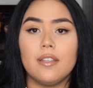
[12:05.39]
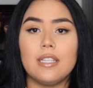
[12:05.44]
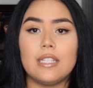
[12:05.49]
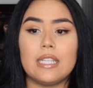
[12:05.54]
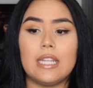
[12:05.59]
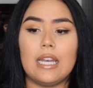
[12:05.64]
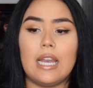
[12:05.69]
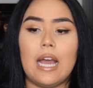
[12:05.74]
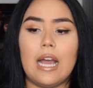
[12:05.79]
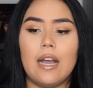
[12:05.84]
it's
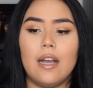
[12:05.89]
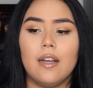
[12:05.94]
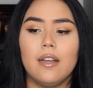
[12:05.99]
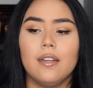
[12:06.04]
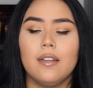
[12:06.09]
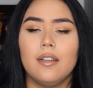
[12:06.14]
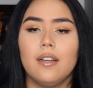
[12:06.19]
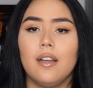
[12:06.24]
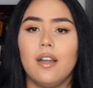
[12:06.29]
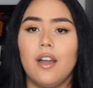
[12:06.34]
a lot
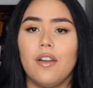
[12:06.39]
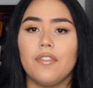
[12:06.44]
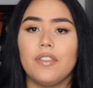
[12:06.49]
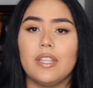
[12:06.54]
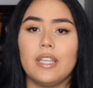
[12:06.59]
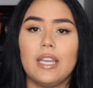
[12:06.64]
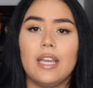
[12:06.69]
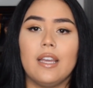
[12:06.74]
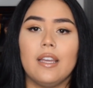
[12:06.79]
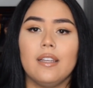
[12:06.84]
off
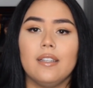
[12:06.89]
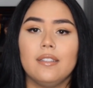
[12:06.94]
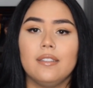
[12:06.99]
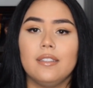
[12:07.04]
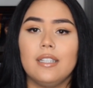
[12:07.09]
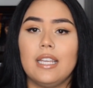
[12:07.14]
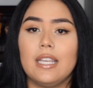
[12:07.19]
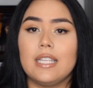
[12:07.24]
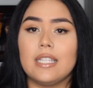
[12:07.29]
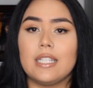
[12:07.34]
the get.
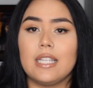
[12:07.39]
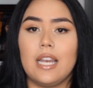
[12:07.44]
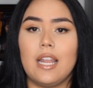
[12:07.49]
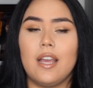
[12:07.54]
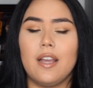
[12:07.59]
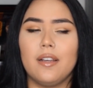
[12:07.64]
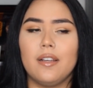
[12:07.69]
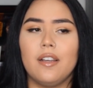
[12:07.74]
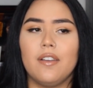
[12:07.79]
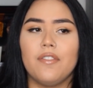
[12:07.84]
Like, it's a
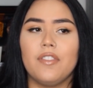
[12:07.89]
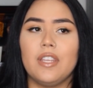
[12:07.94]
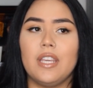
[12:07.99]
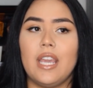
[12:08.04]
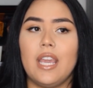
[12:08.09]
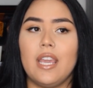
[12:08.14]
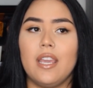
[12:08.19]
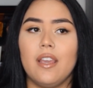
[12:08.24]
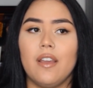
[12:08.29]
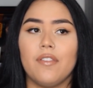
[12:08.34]
lot off the
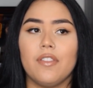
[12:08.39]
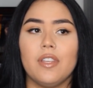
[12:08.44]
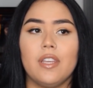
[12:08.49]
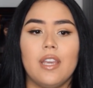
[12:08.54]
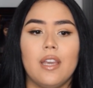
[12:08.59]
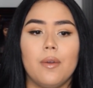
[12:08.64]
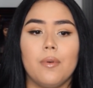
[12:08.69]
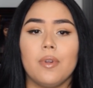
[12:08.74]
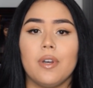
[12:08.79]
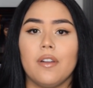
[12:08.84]
gate, off the
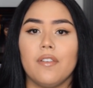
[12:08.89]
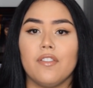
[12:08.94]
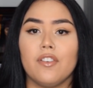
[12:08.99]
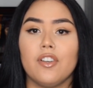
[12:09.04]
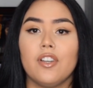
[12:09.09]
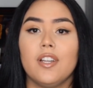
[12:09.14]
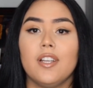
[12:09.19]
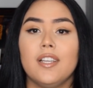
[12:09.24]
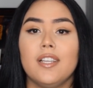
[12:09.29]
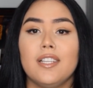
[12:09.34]
get,
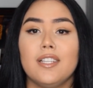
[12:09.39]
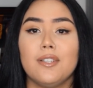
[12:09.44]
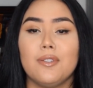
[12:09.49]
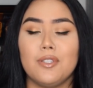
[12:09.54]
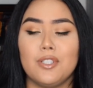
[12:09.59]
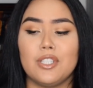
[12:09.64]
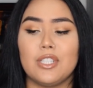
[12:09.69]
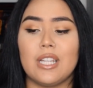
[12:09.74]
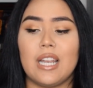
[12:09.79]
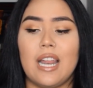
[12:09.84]
whatever.
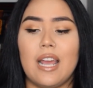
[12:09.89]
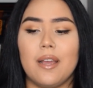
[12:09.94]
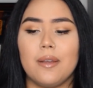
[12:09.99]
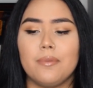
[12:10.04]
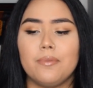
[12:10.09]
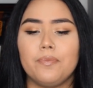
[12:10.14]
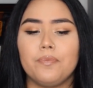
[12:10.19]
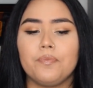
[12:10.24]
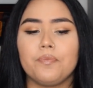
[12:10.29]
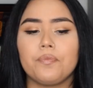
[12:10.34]
It's just a lot.